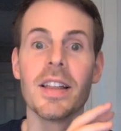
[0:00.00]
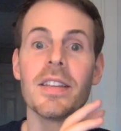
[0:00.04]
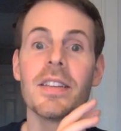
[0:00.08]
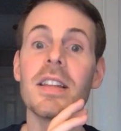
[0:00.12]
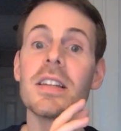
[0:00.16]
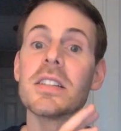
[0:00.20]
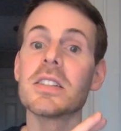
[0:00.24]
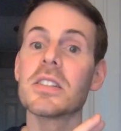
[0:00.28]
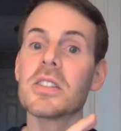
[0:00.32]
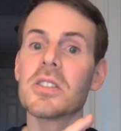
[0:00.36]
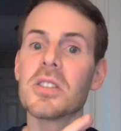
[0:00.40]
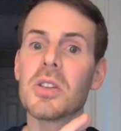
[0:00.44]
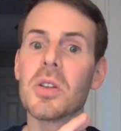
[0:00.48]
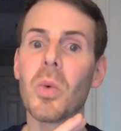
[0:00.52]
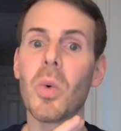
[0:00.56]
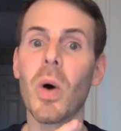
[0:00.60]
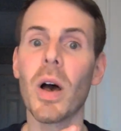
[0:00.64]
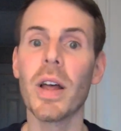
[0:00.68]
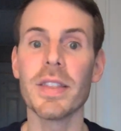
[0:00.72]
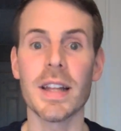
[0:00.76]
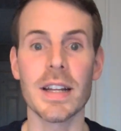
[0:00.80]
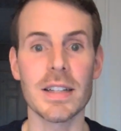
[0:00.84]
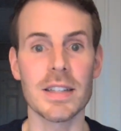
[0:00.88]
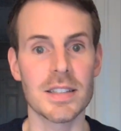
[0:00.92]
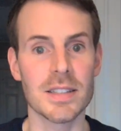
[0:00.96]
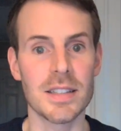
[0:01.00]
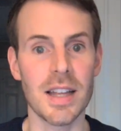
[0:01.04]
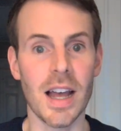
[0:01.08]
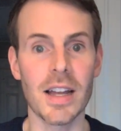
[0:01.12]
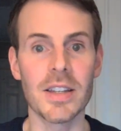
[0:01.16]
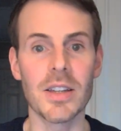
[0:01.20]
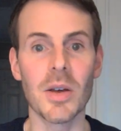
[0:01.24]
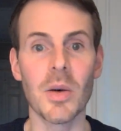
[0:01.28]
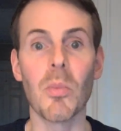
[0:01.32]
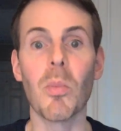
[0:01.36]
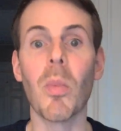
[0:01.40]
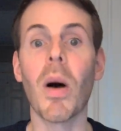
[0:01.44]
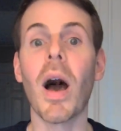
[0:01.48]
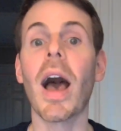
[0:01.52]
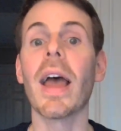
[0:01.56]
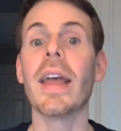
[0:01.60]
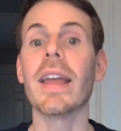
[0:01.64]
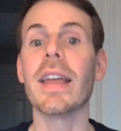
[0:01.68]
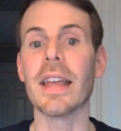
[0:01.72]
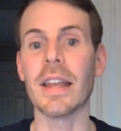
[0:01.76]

this is the one that's tied to my